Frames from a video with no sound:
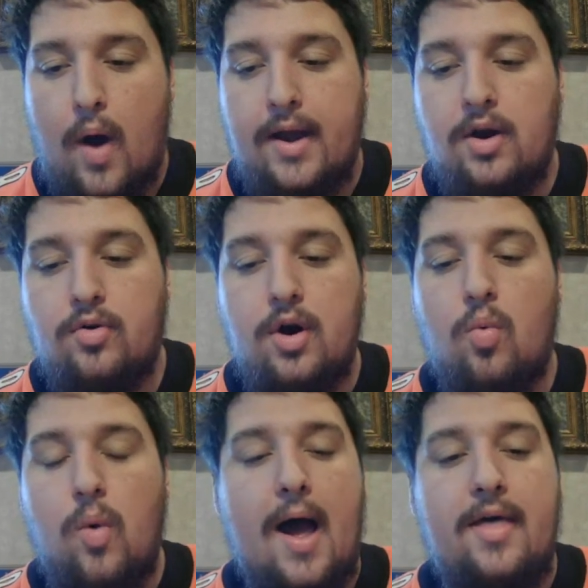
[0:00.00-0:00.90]
I don't know
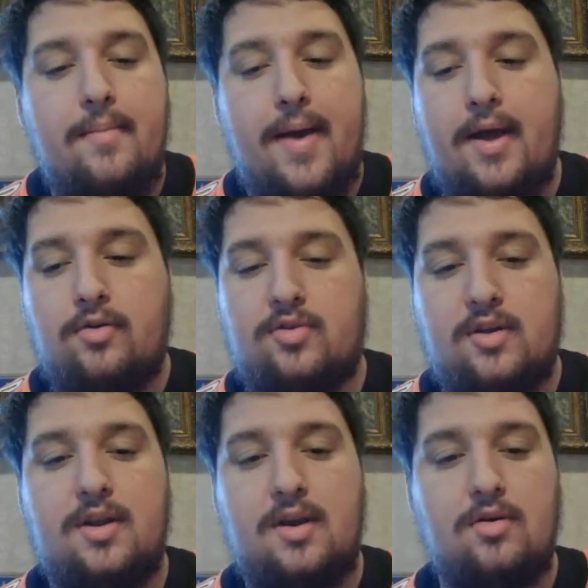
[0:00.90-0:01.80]
why the Bengals
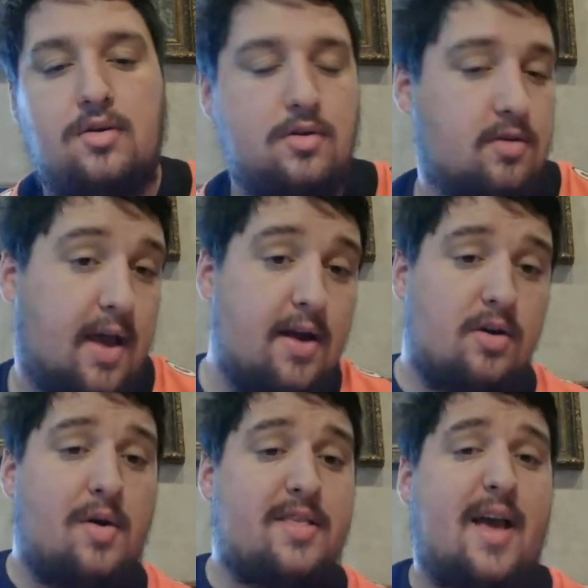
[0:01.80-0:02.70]
continue to do this. I don't know
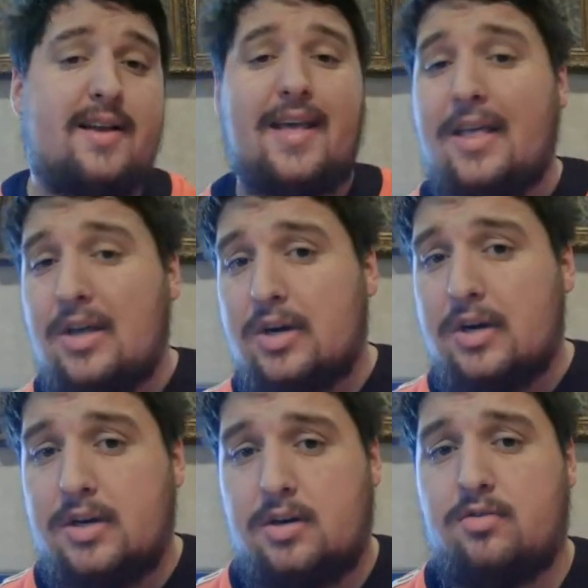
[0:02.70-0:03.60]
why Zach Taylor
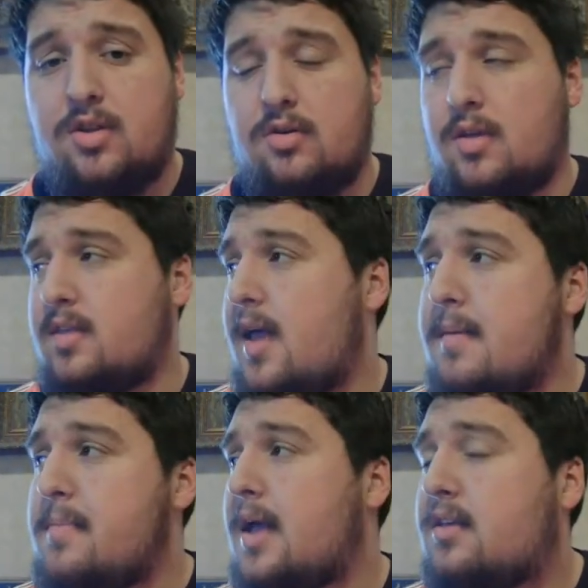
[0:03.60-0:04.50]
continues to do this. It
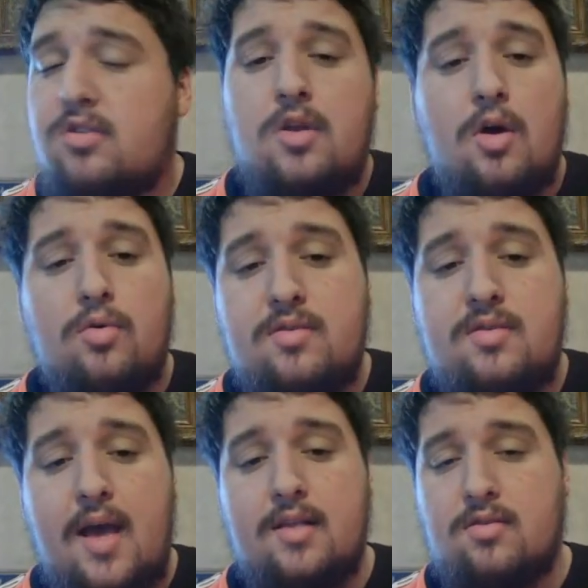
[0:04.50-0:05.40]
makes no
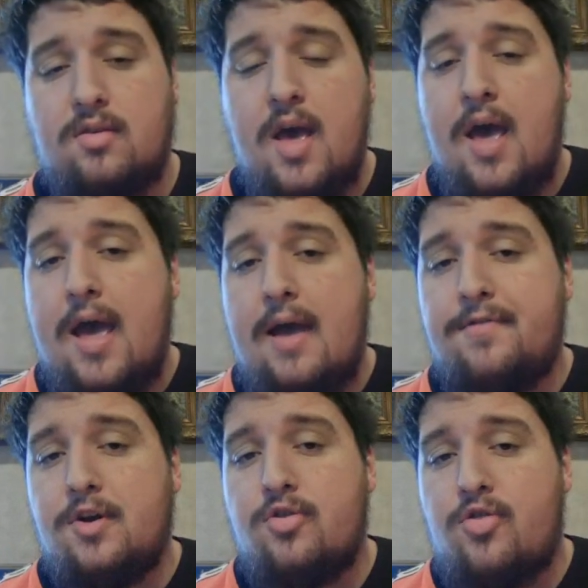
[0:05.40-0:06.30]
sense. If you're
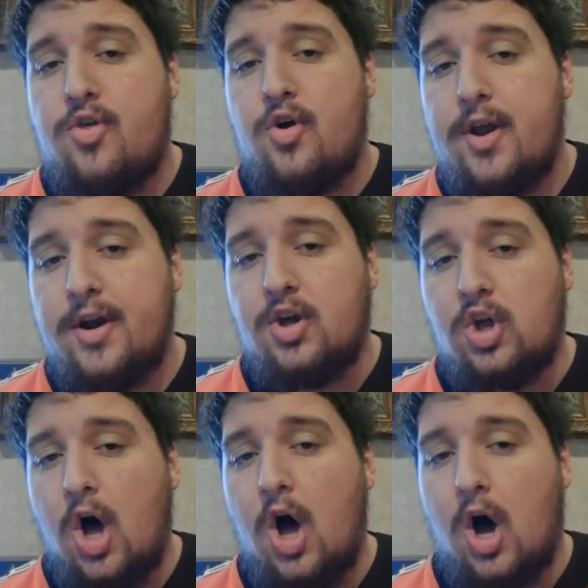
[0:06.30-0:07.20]
3rd and
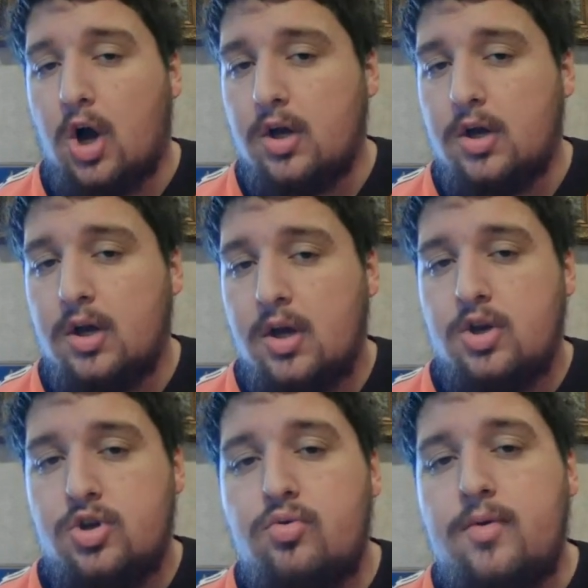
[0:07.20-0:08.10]
long, do
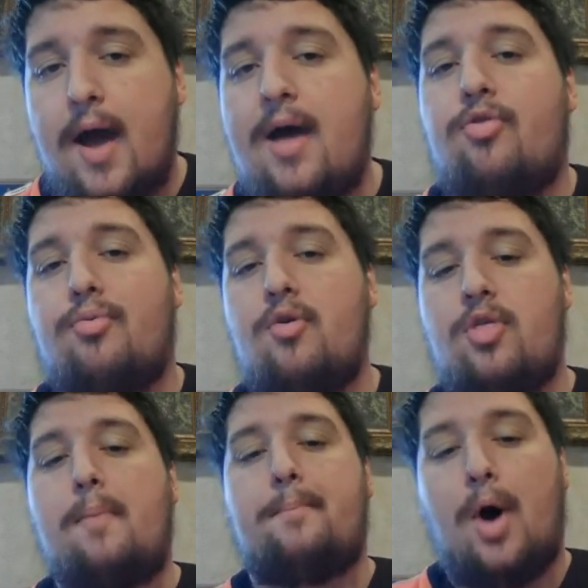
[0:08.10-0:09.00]
not throw the
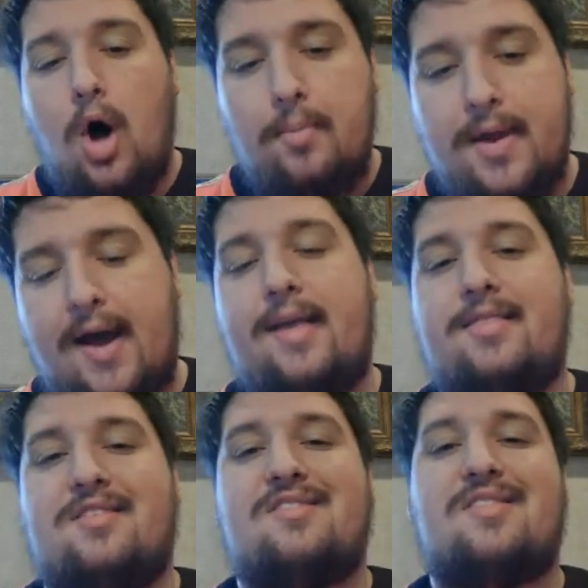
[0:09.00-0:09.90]
ball behind the
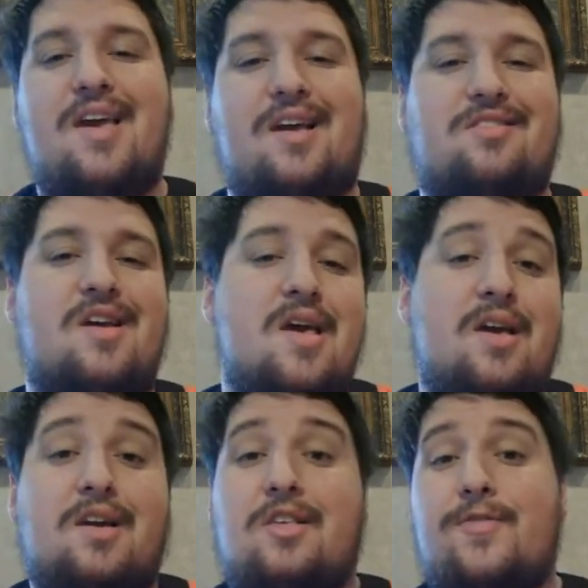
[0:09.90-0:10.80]
sticks, because if
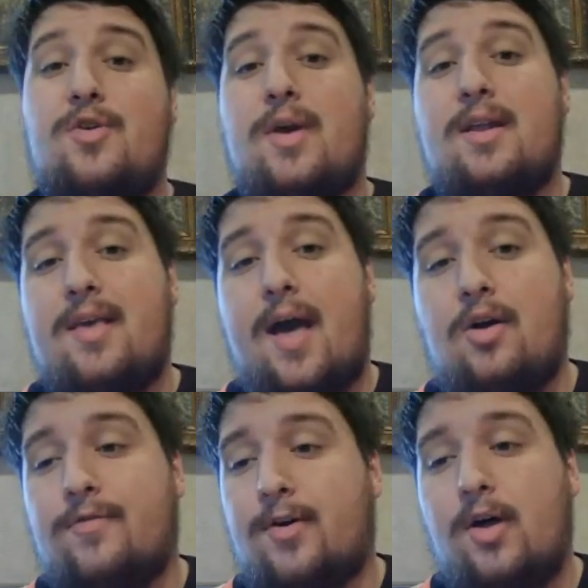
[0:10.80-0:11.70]
you get a tackle for
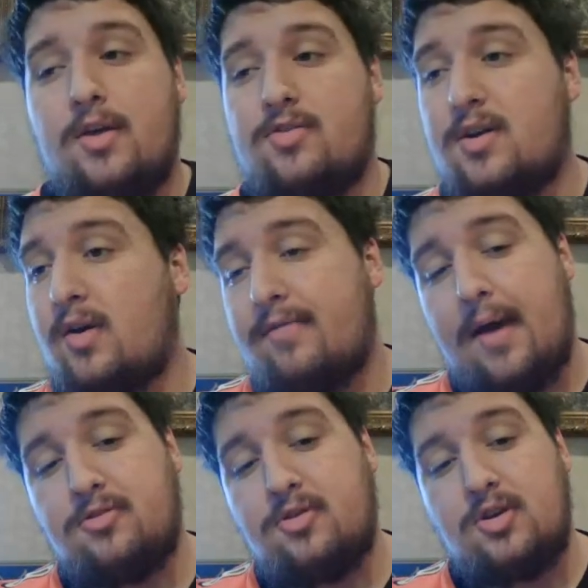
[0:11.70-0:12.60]
loss, then you have
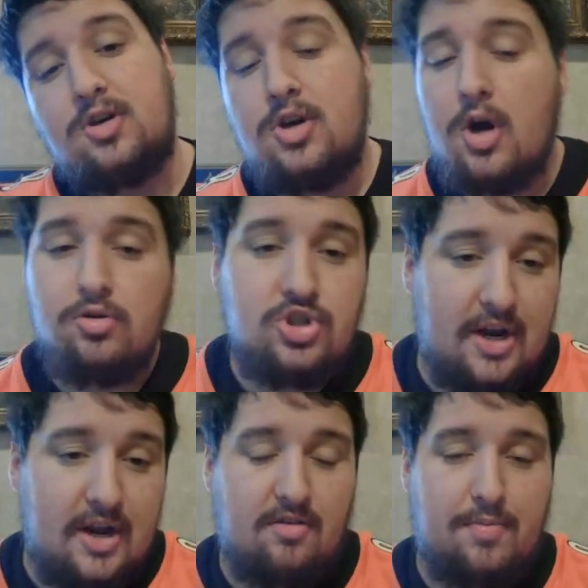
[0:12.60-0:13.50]
absolutely no chance
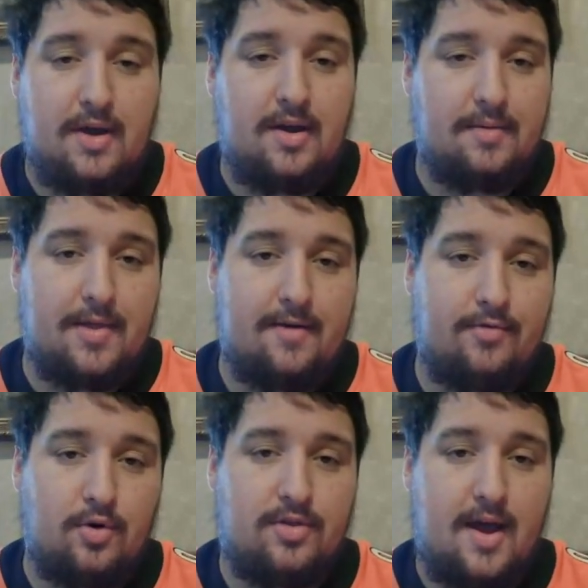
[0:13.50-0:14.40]
of picking up that 4th
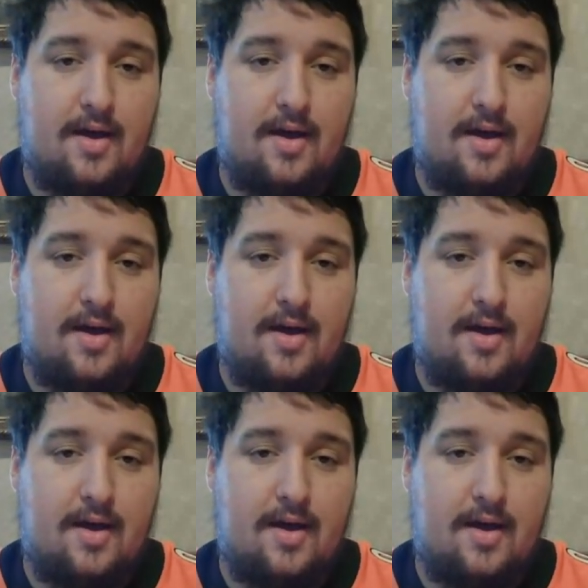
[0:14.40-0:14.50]
down.